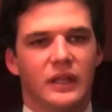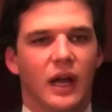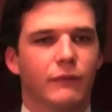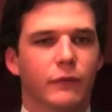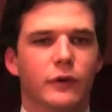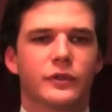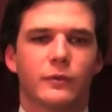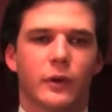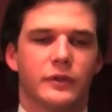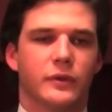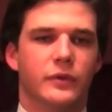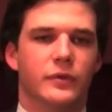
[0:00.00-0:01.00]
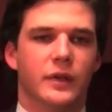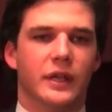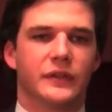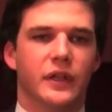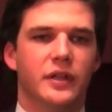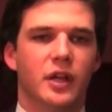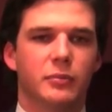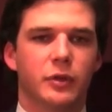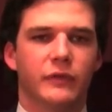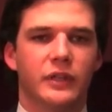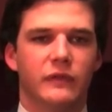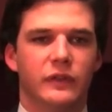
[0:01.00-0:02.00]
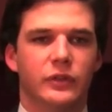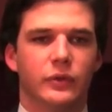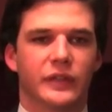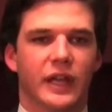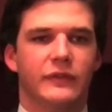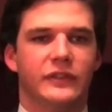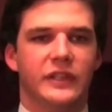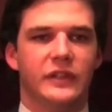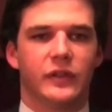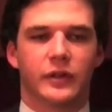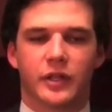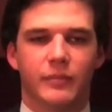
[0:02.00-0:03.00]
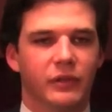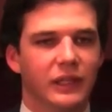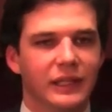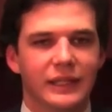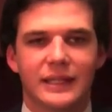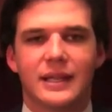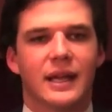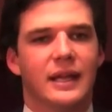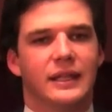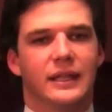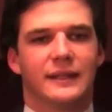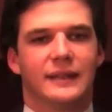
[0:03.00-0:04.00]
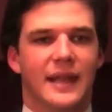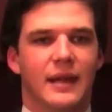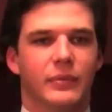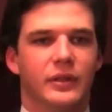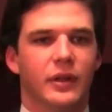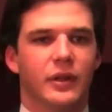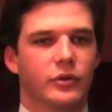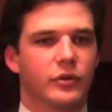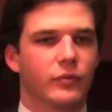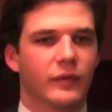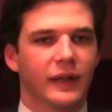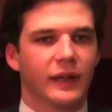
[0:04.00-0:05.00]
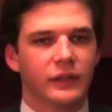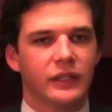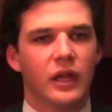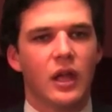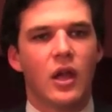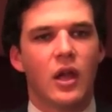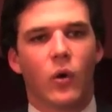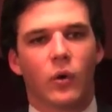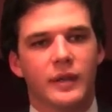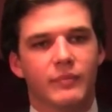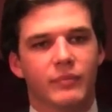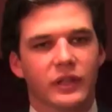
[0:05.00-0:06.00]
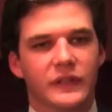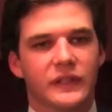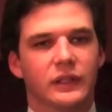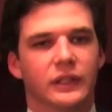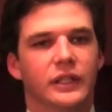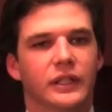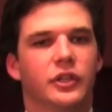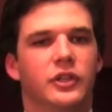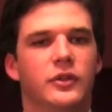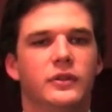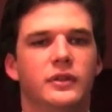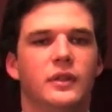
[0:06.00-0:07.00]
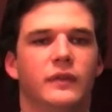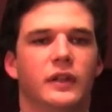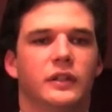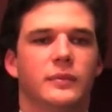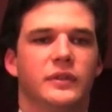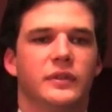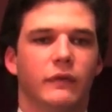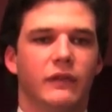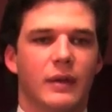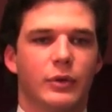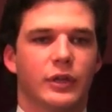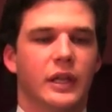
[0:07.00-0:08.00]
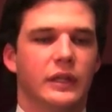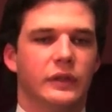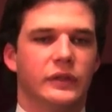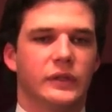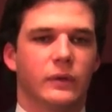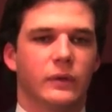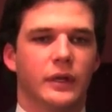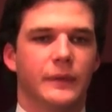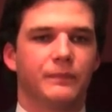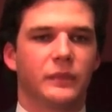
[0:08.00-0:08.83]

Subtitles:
I first want to address a number of individuals I've seen that are completely denying that this happened and are directly or implicitly accusing the victims of fabricating this story.